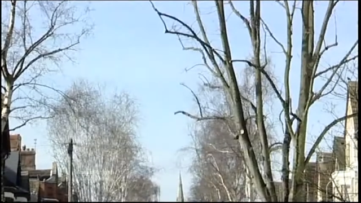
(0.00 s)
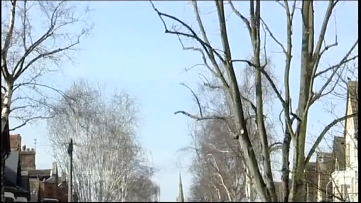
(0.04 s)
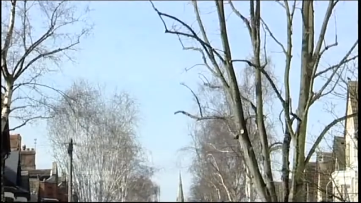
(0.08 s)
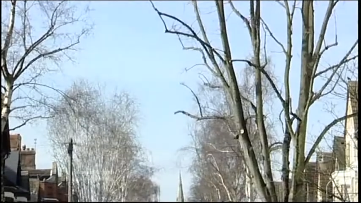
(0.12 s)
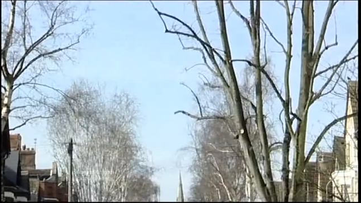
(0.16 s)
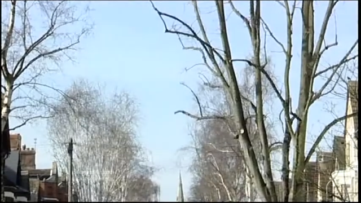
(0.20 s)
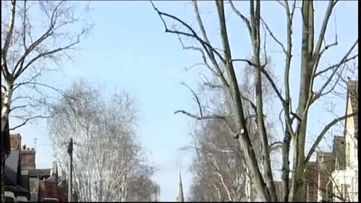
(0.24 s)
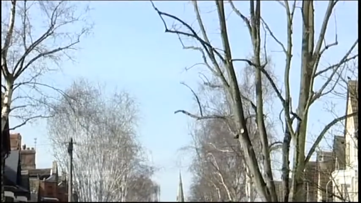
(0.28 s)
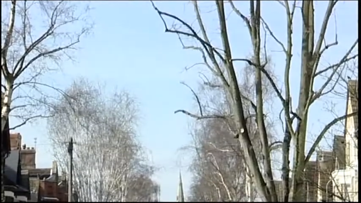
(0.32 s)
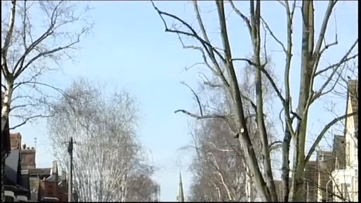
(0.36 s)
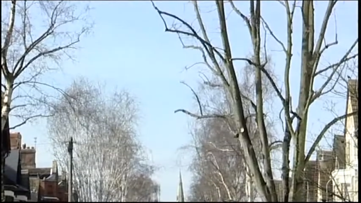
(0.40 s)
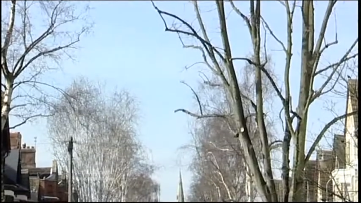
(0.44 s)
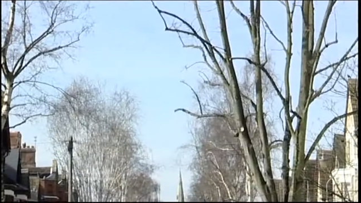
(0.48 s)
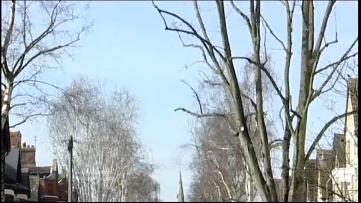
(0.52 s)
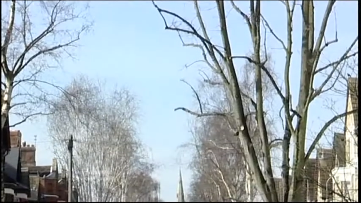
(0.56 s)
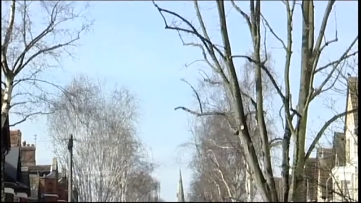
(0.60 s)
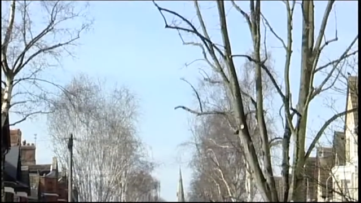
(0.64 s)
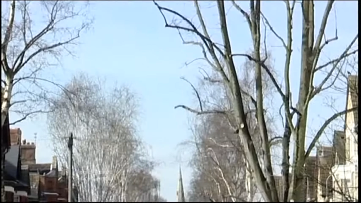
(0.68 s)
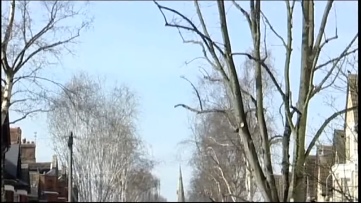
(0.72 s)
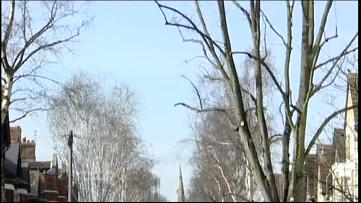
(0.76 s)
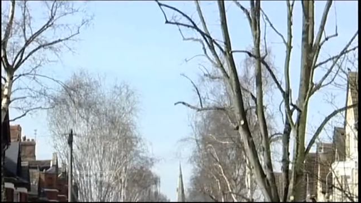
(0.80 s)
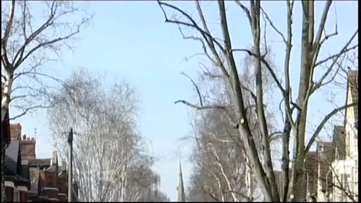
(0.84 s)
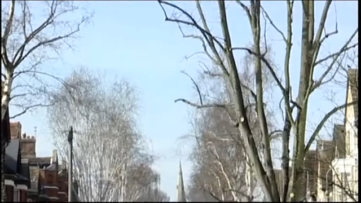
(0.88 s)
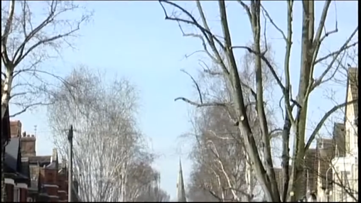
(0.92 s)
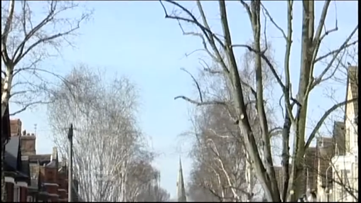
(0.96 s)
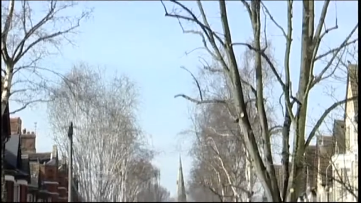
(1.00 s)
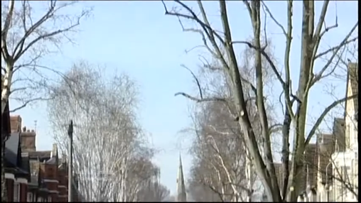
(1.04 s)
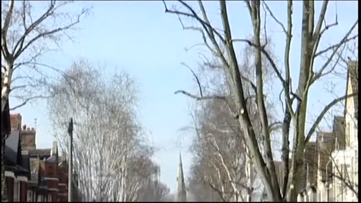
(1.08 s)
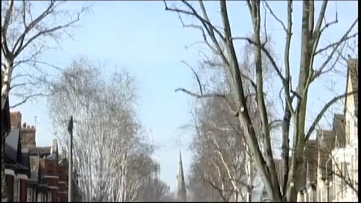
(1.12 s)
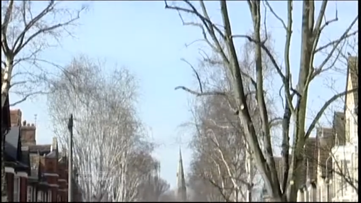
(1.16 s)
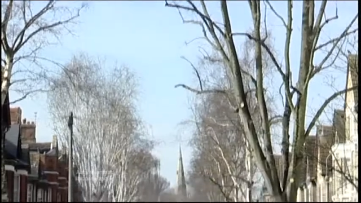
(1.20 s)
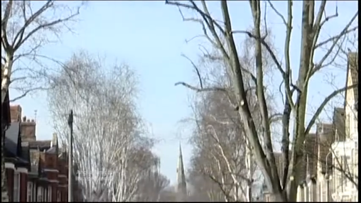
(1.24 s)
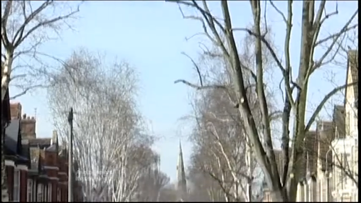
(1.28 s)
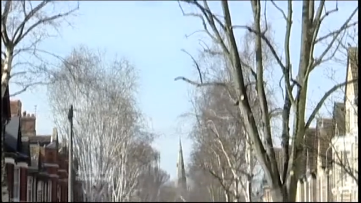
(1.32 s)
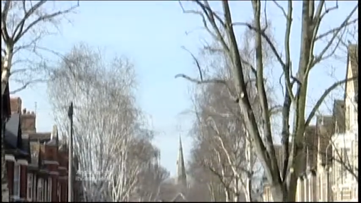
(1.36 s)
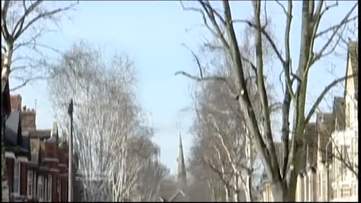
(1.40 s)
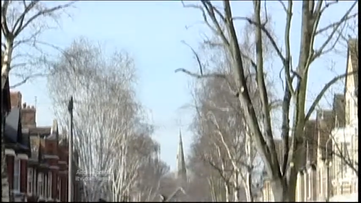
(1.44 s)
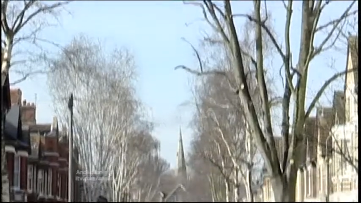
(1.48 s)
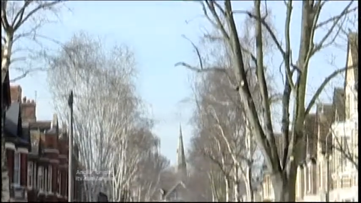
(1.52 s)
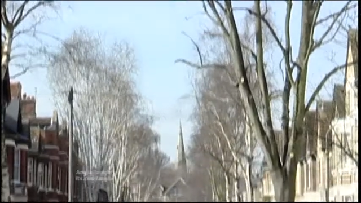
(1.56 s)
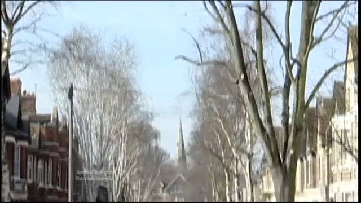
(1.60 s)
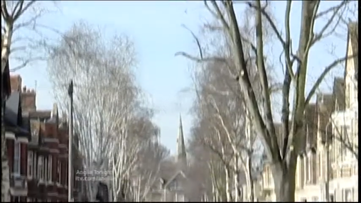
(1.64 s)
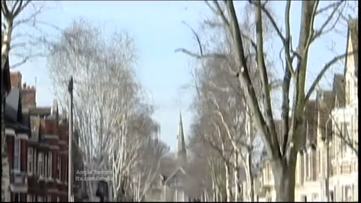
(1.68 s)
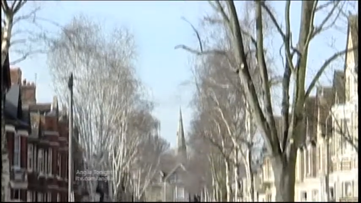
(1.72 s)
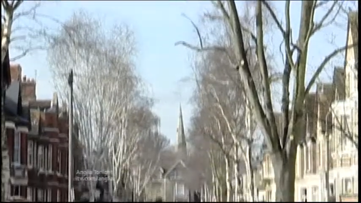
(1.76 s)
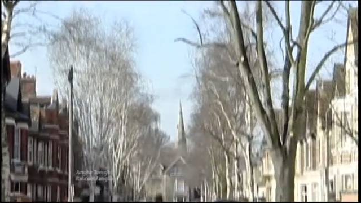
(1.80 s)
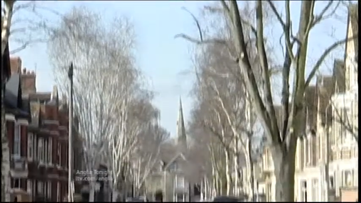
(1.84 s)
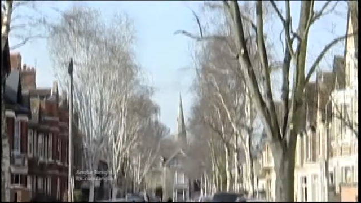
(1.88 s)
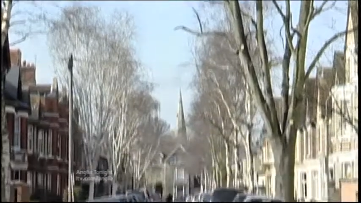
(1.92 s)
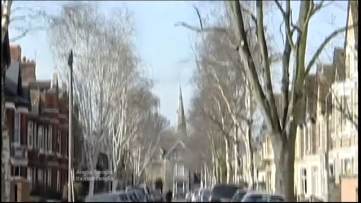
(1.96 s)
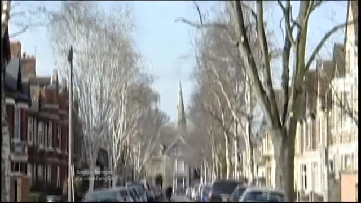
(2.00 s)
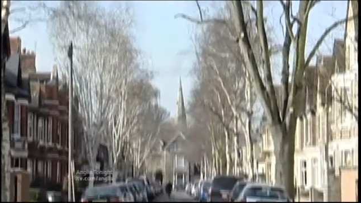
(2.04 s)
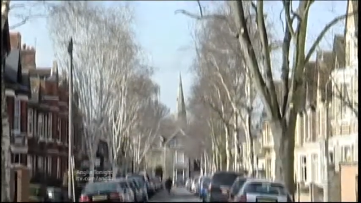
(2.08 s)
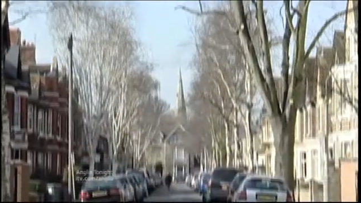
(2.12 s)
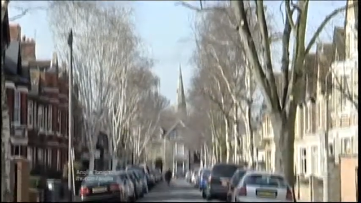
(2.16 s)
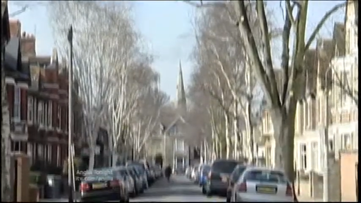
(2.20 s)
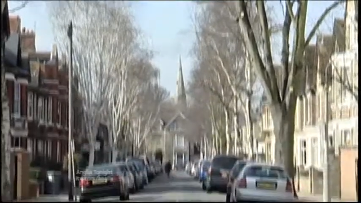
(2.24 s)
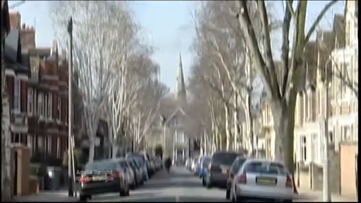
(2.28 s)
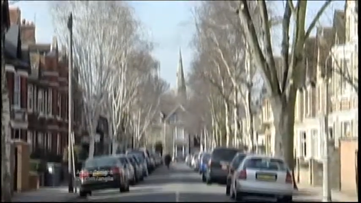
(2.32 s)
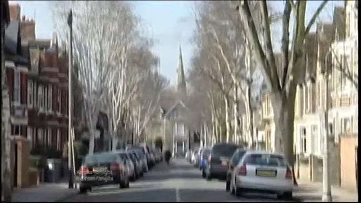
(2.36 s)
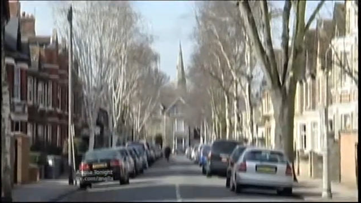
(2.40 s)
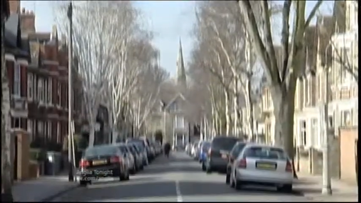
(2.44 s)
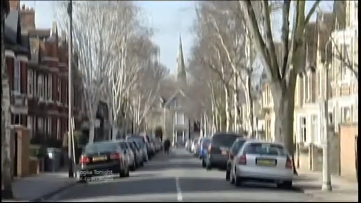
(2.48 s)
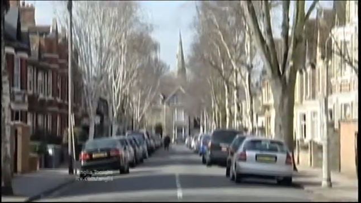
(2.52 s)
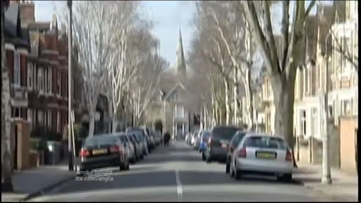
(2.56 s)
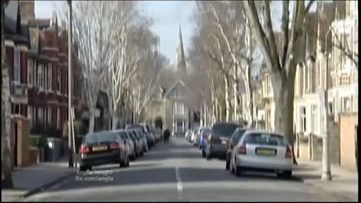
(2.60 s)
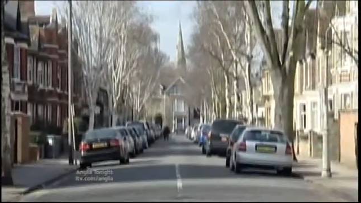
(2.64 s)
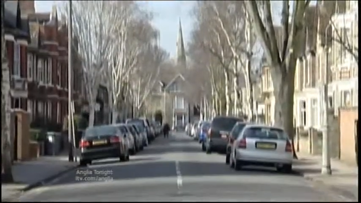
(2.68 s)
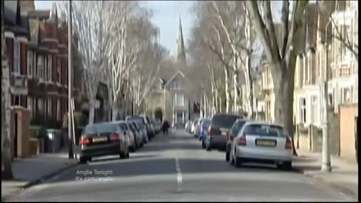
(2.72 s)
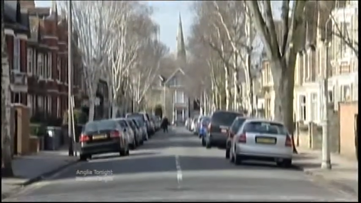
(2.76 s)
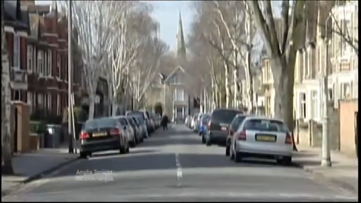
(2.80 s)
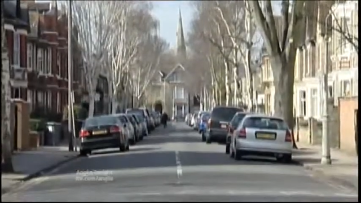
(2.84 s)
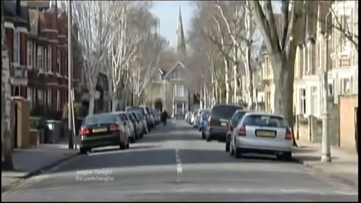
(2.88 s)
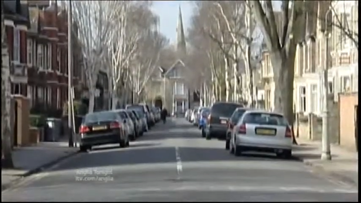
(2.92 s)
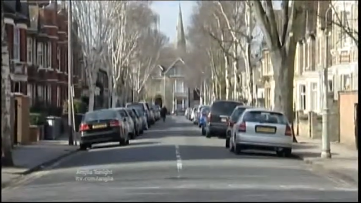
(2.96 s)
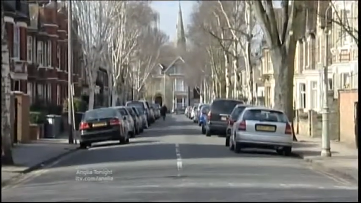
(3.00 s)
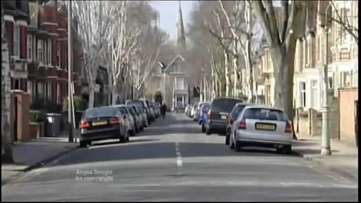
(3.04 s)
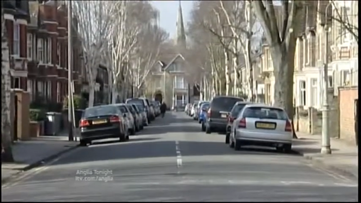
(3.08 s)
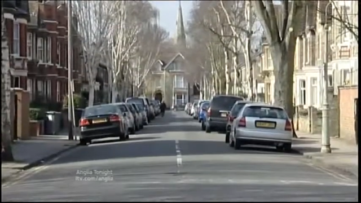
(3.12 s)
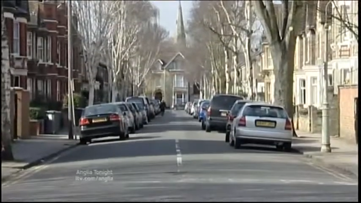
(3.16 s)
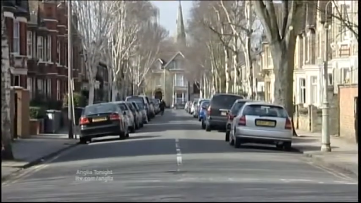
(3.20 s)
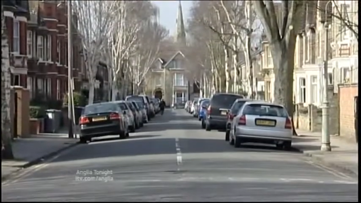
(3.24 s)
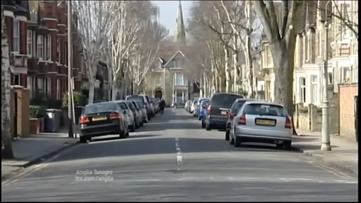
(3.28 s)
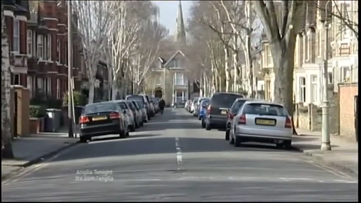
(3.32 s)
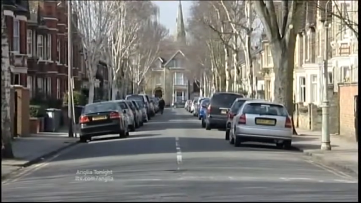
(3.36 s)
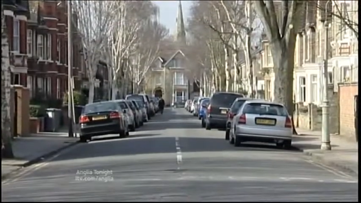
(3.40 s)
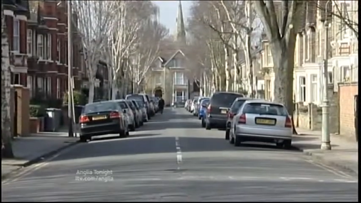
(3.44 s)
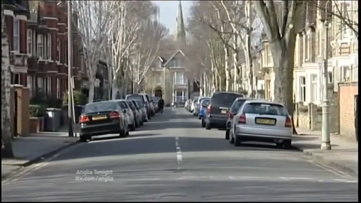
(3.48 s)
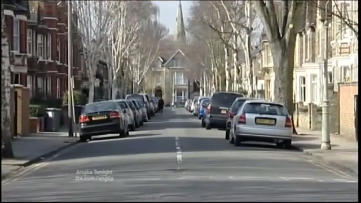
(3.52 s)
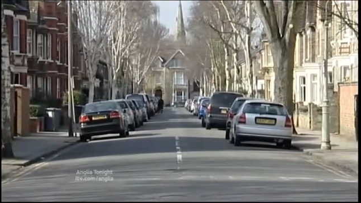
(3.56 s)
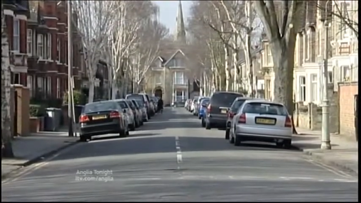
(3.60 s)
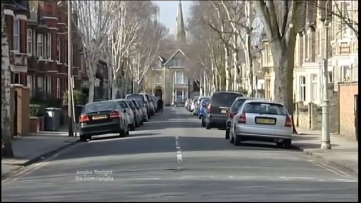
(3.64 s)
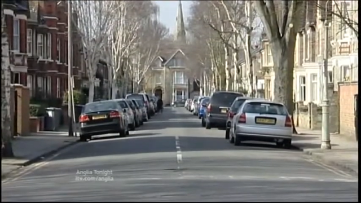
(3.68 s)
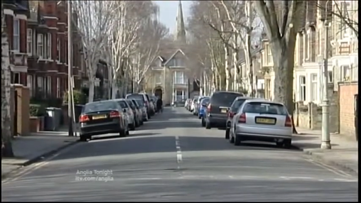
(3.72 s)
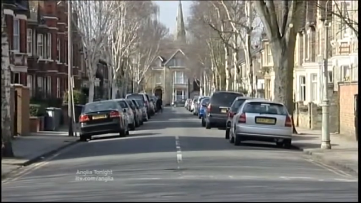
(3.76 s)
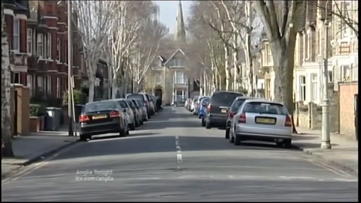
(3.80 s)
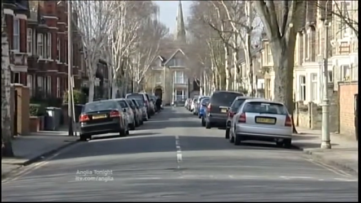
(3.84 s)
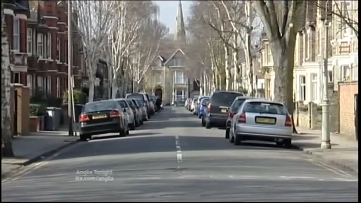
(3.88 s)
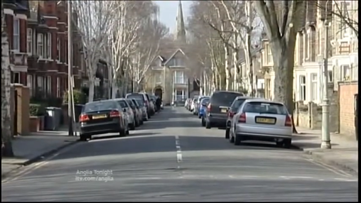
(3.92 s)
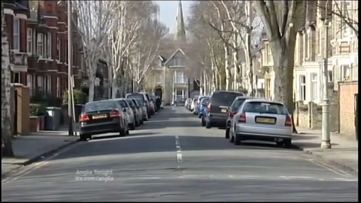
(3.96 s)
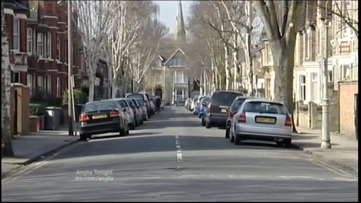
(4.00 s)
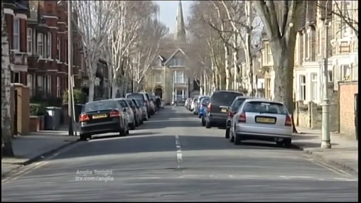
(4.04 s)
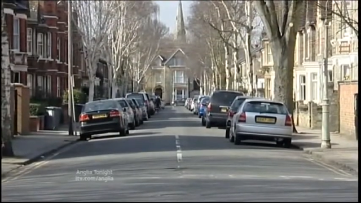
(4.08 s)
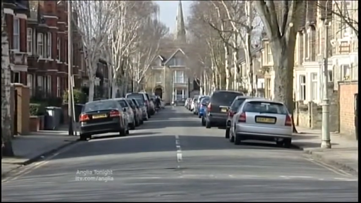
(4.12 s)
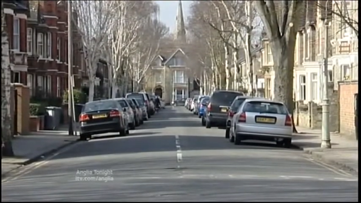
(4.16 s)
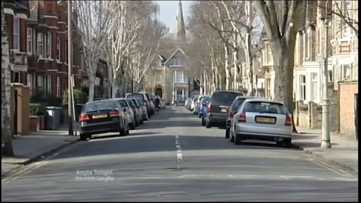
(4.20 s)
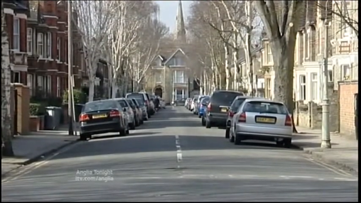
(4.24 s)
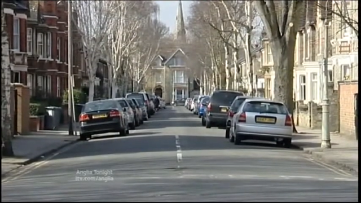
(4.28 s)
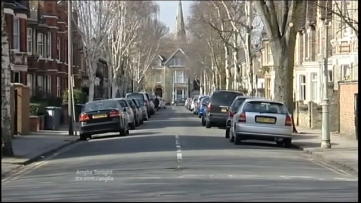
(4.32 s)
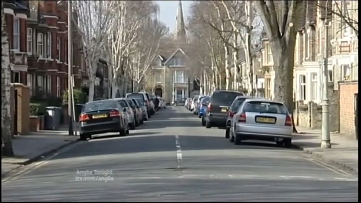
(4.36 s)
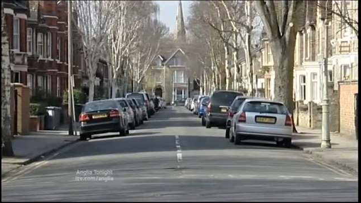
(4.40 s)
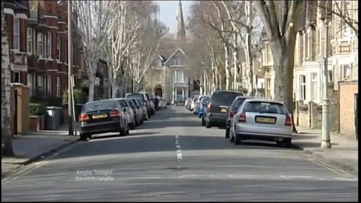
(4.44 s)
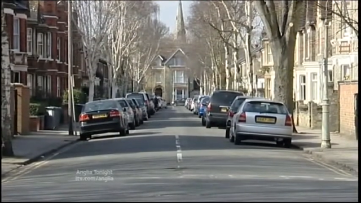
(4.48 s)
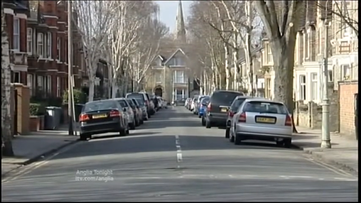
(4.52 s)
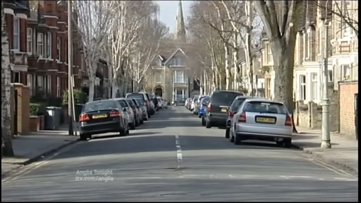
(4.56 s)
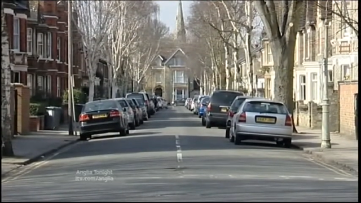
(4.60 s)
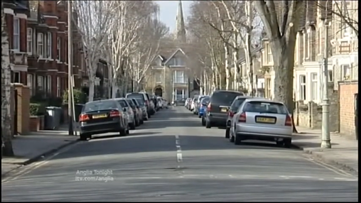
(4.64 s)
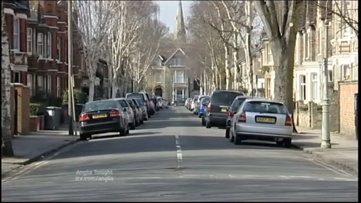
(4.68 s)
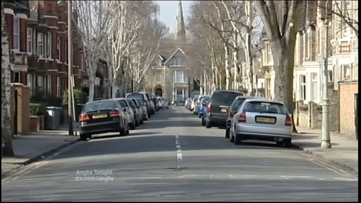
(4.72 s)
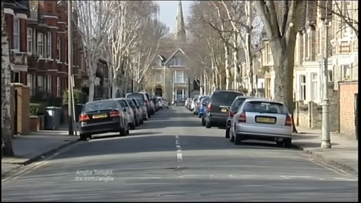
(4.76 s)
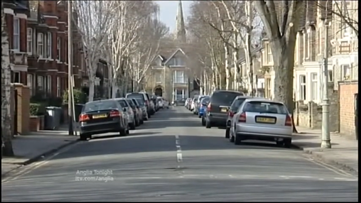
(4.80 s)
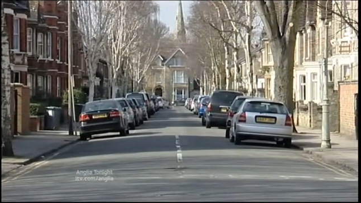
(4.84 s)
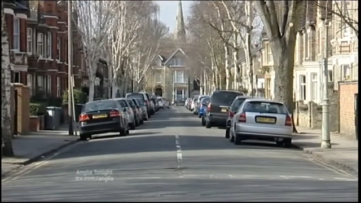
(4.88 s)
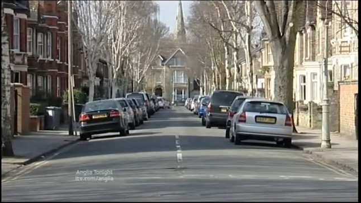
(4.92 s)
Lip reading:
(no speaker visible)